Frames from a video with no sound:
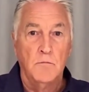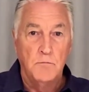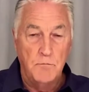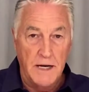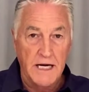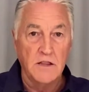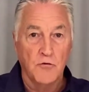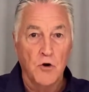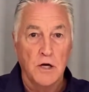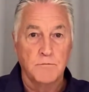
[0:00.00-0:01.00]
paying the
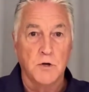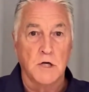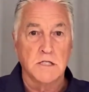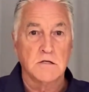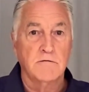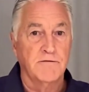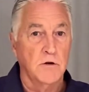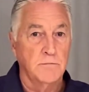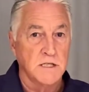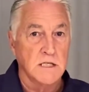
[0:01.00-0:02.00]
right price for a
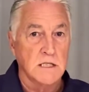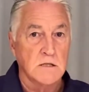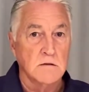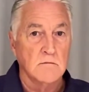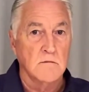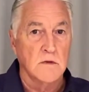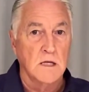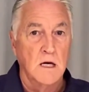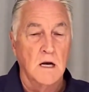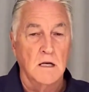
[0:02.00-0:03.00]
business.
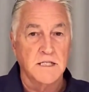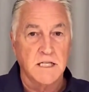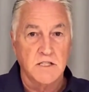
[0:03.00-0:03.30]
Let's get to